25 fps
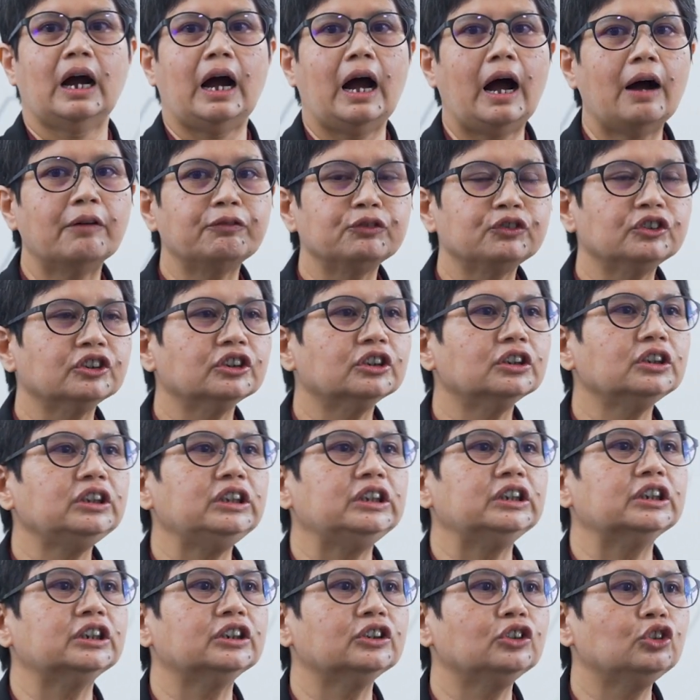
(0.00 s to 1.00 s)
After
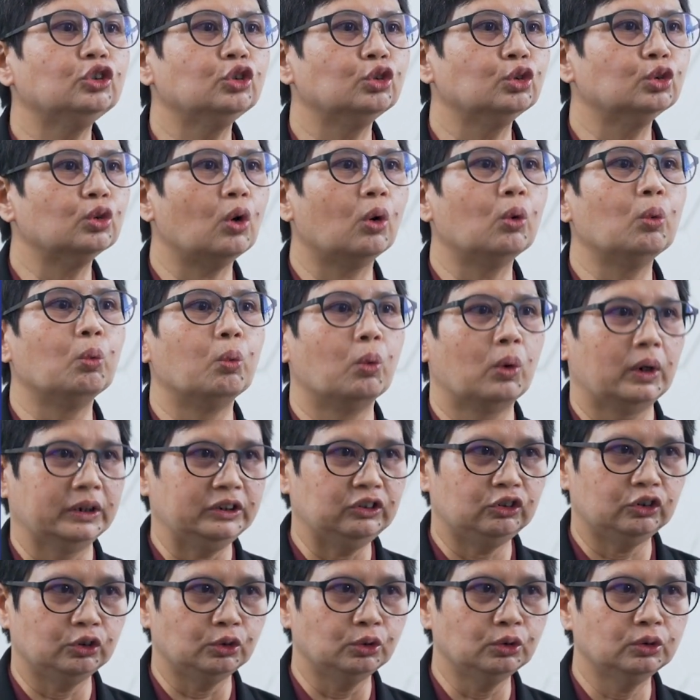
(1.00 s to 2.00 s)
year
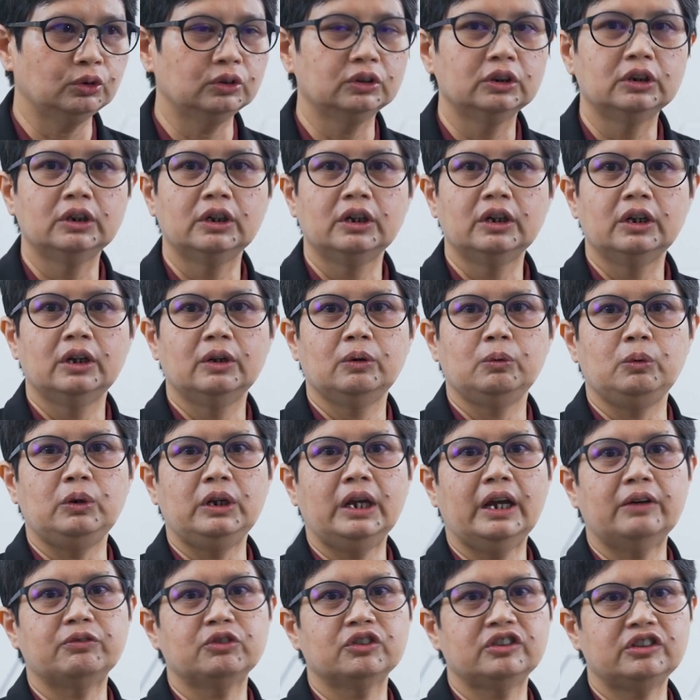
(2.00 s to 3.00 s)
2012, we
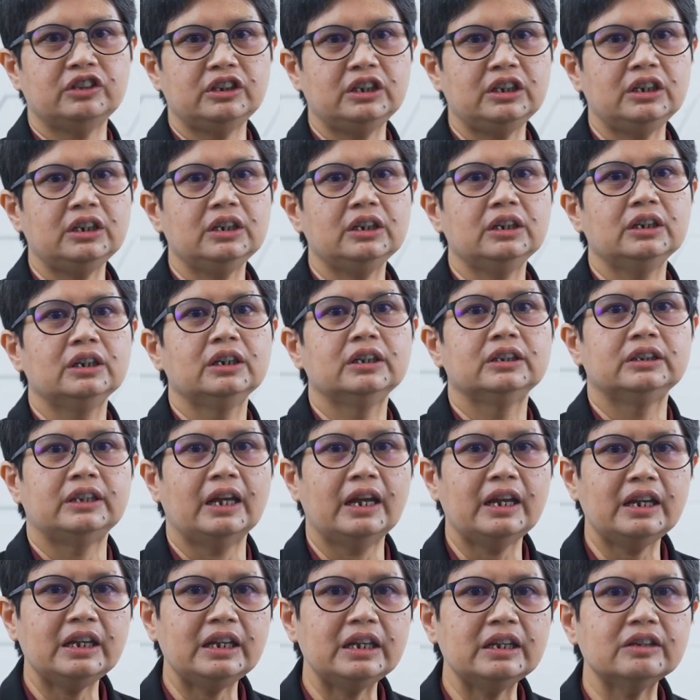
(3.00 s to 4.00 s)
have seen
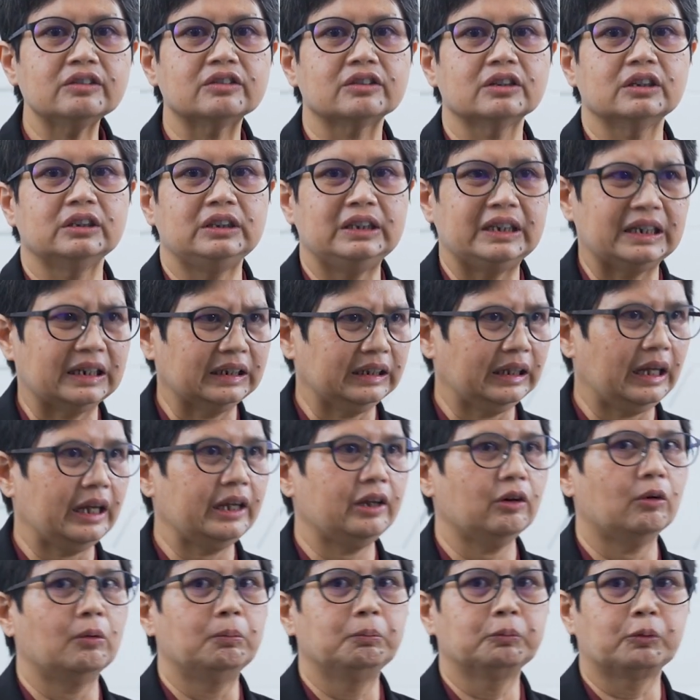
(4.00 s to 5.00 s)
there is a decline
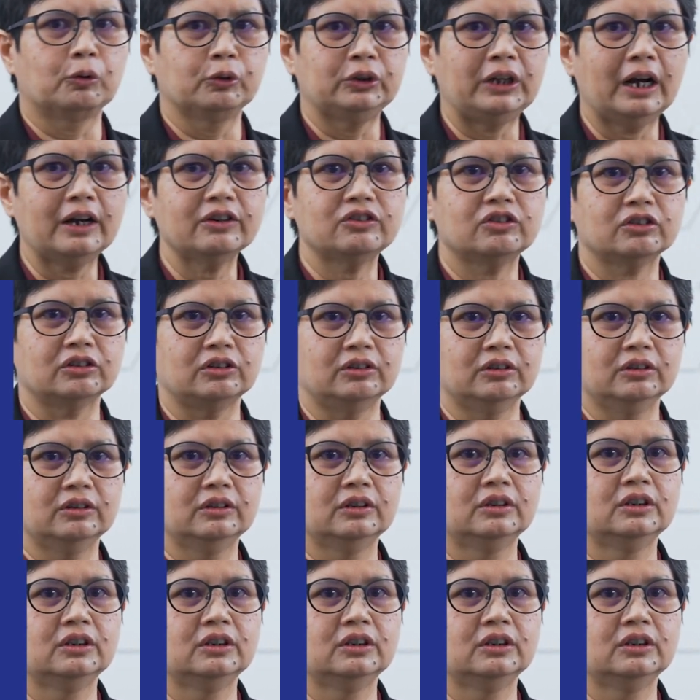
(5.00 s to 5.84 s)
of production.